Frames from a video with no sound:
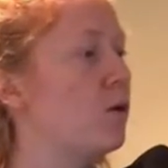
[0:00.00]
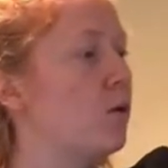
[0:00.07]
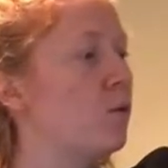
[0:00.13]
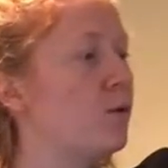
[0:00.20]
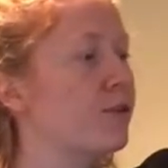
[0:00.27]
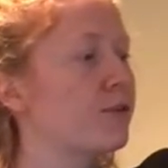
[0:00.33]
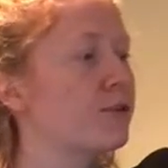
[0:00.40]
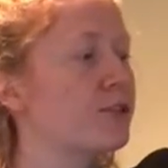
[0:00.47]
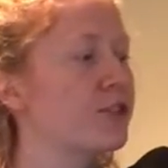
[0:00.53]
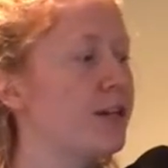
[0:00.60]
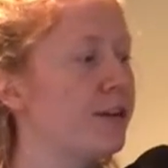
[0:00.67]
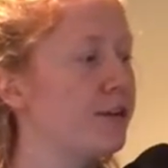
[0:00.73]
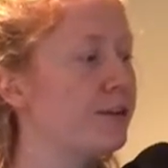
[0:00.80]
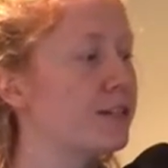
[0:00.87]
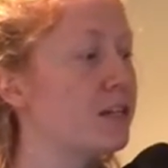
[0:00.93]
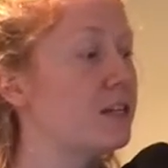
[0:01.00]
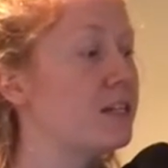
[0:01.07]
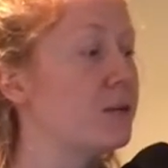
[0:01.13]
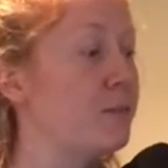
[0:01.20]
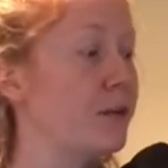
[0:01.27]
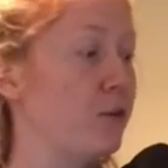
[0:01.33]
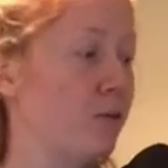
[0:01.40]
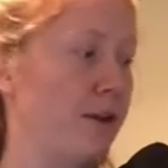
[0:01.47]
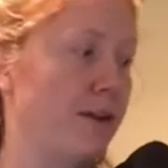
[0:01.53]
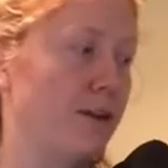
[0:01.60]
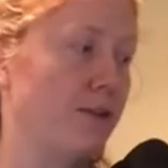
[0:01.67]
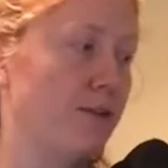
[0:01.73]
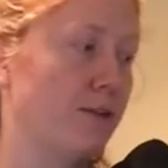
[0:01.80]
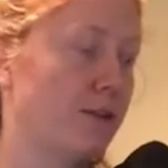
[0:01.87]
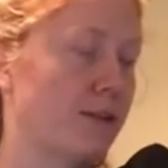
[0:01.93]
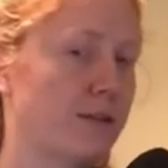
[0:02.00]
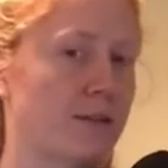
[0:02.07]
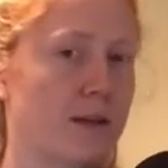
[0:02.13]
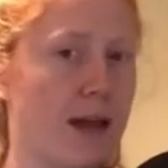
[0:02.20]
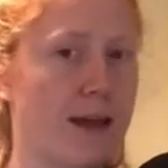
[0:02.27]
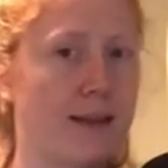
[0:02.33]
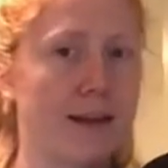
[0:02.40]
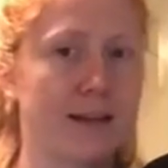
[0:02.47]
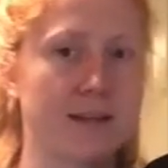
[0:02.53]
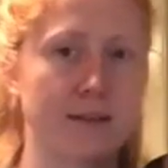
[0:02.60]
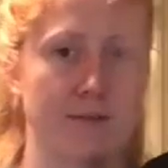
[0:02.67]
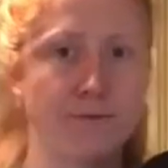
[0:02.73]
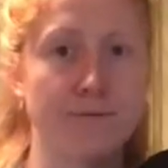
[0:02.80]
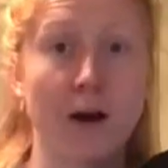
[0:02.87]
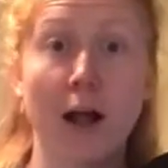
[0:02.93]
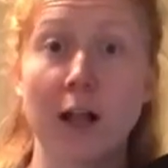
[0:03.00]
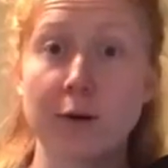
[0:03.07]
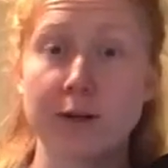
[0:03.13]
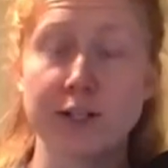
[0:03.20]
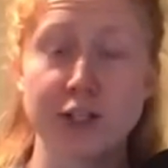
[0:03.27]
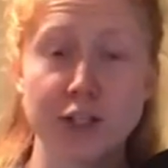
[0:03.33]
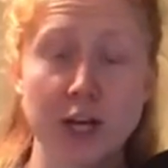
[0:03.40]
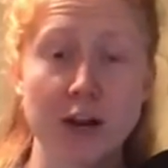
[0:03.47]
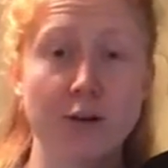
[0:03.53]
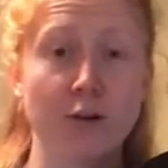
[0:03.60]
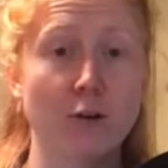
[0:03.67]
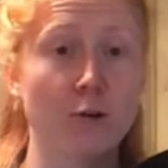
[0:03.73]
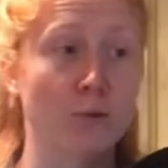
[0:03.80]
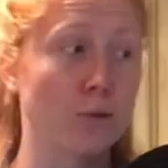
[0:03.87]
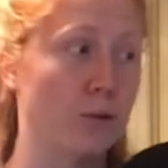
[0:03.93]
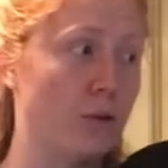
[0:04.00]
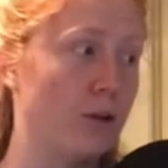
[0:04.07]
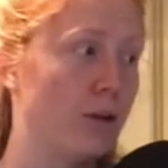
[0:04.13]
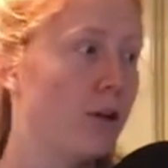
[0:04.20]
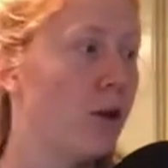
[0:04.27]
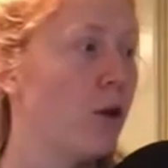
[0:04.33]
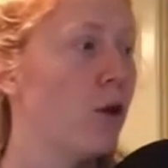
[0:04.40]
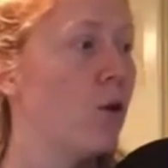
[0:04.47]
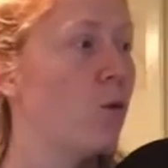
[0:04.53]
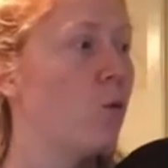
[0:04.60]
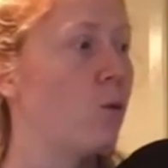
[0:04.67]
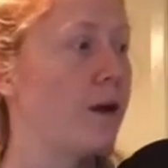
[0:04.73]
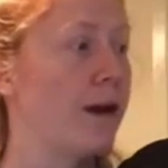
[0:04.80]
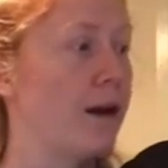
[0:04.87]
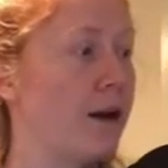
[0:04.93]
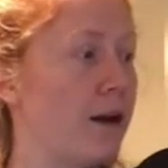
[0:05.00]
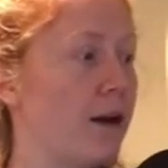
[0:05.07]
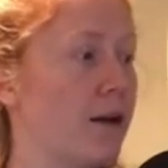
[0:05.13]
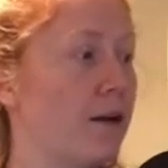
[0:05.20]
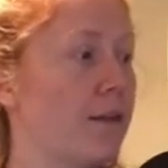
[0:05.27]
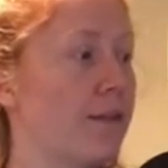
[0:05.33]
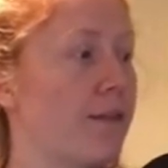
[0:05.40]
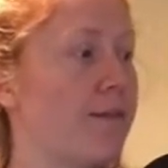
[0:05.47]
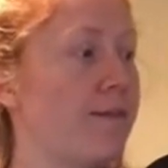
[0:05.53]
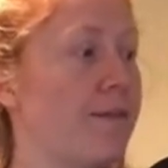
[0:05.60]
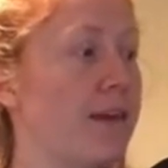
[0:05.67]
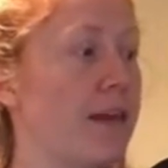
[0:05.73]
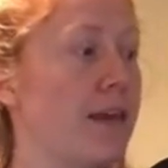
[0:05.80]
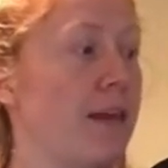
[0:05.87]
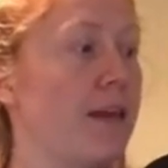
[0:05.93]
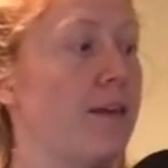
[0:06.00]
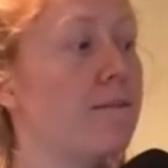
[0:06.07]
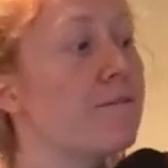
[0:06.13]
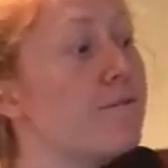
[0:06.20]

with crescendos and diminuendos, I like to follow a general rule where the